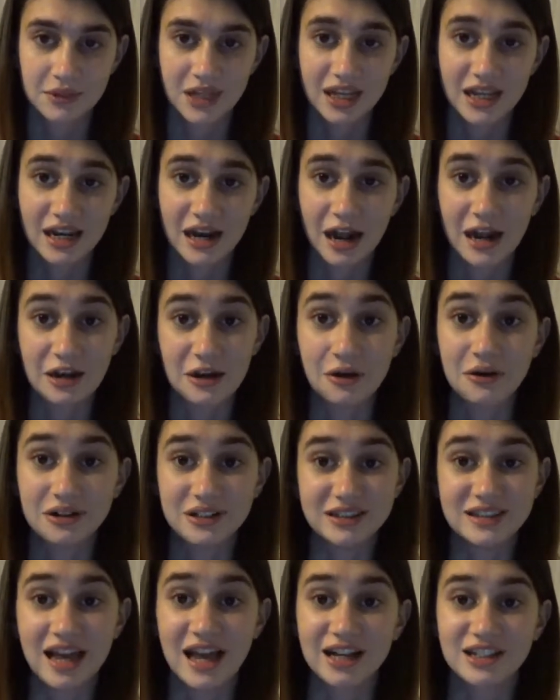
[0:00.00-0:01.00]
And I know
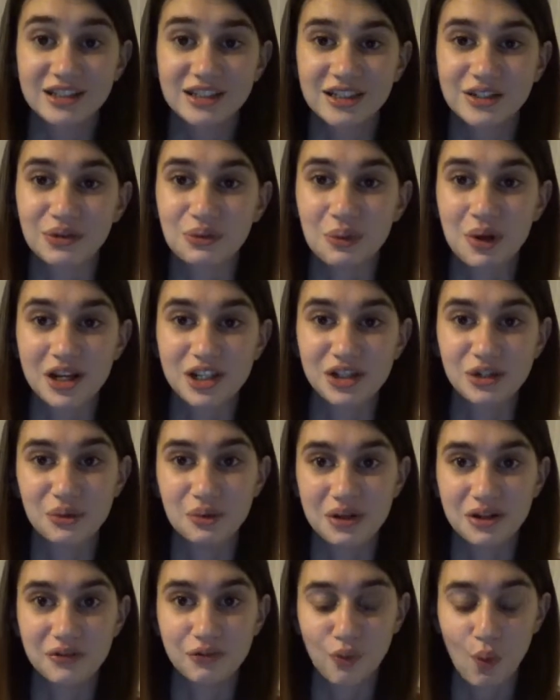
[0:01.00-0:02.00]
exactly what you
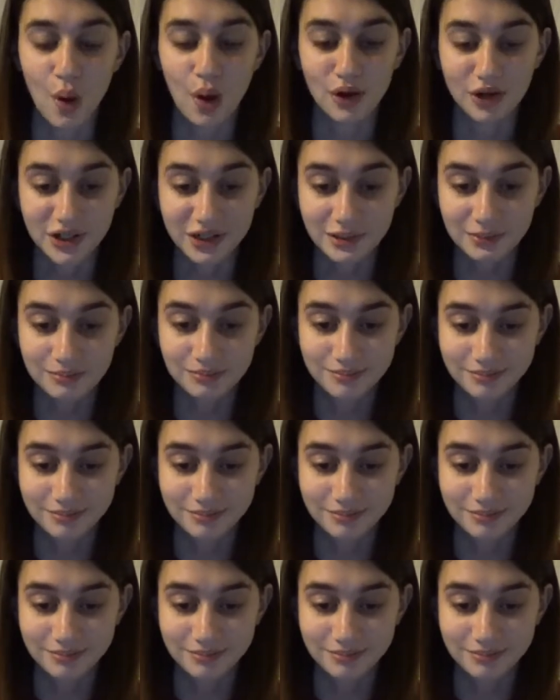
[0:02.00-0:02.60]
would have wanted.